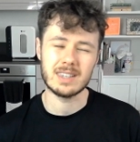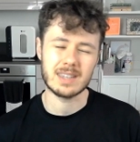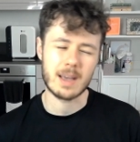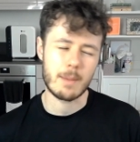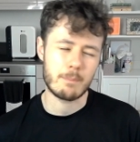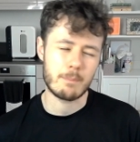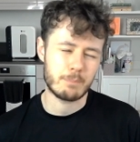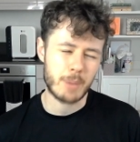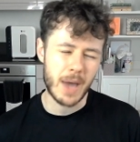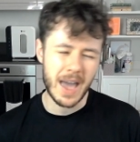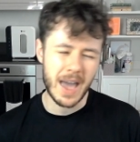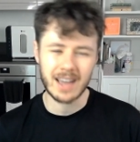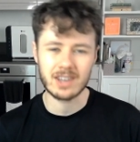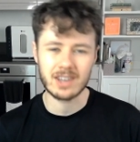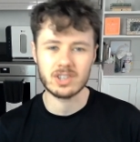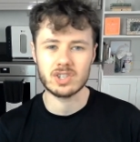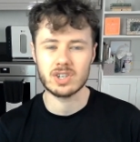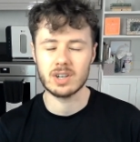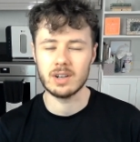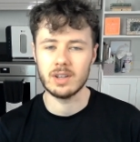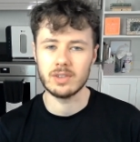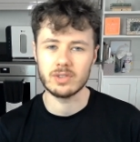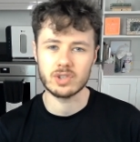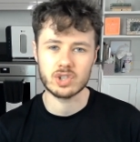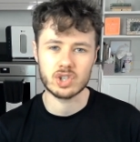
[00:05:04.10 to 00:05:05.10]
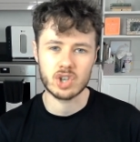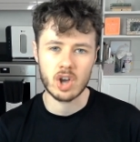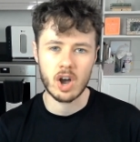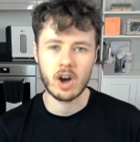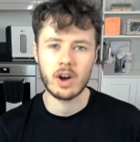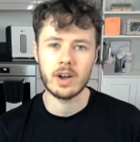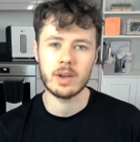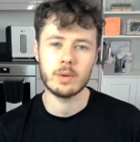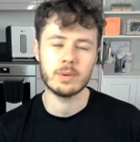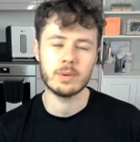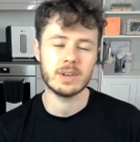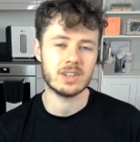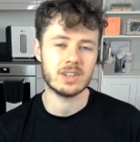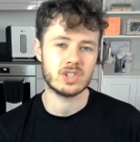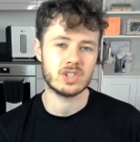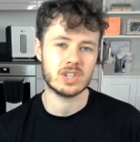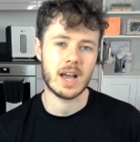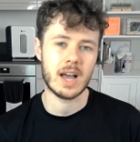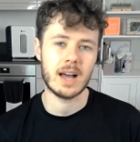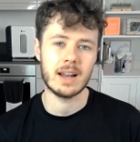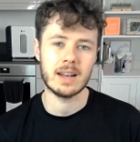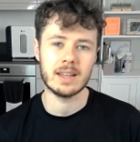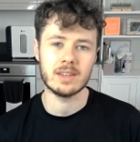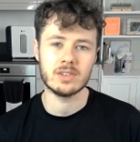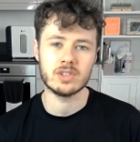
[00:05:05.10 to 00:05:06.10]
A petulant, childish
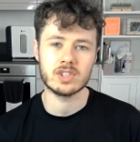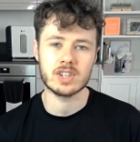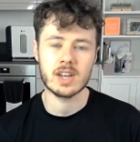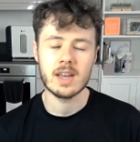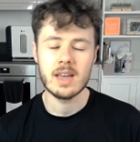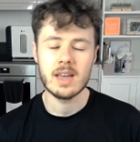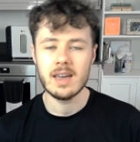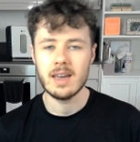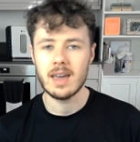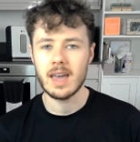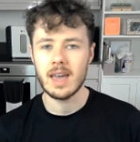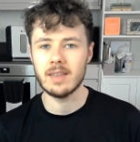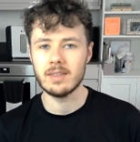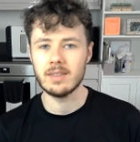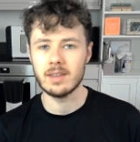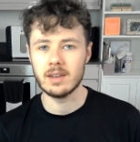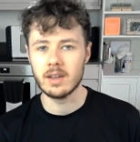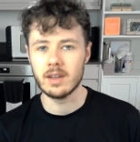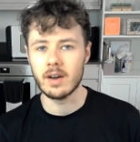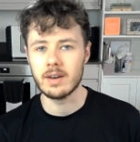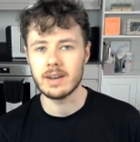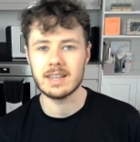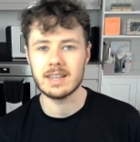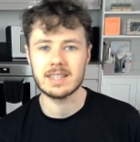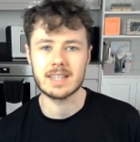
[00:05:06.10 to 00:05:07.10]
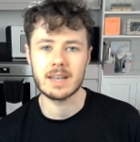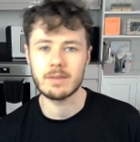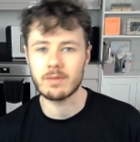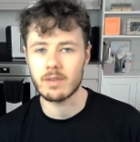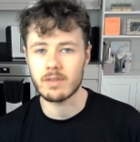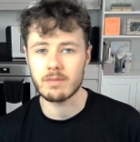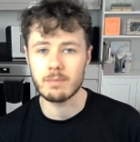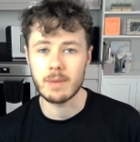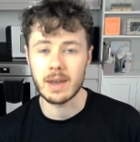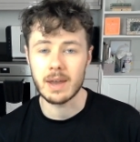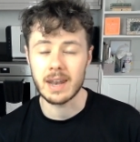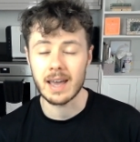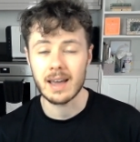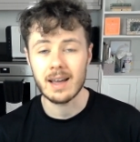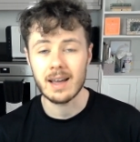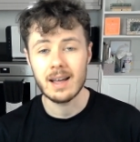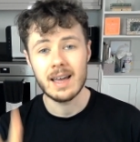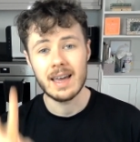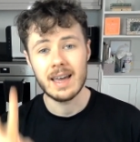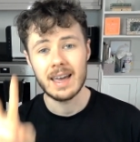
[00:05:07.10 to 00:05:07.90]
challenge in the 97th minute.